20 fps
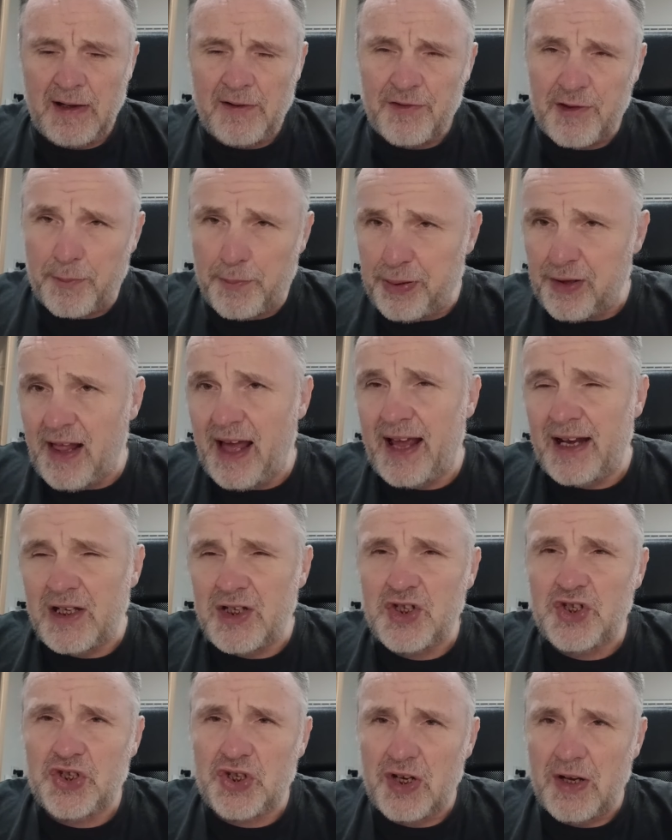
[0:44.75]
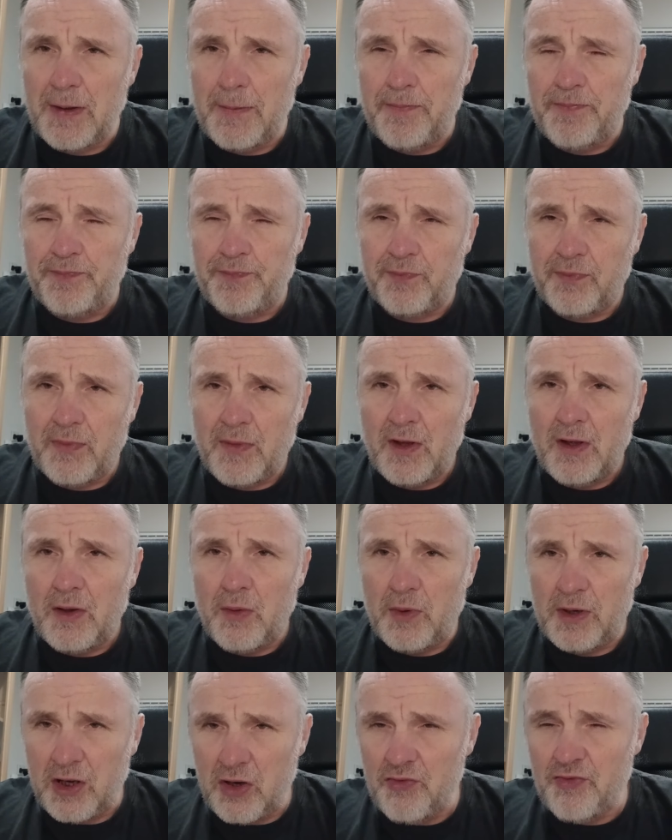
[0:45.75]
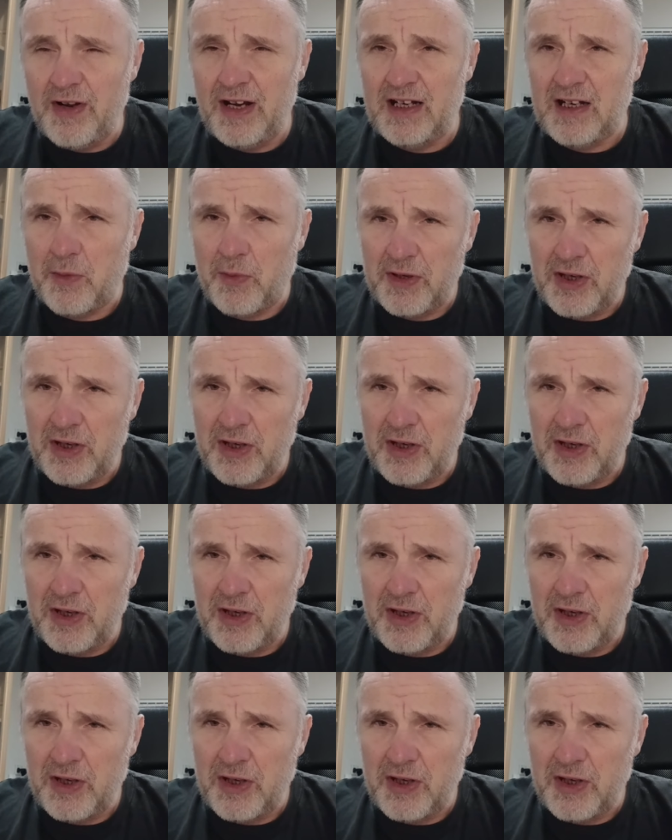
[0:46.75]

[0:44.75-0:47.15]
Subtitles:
The pledge, when you read it,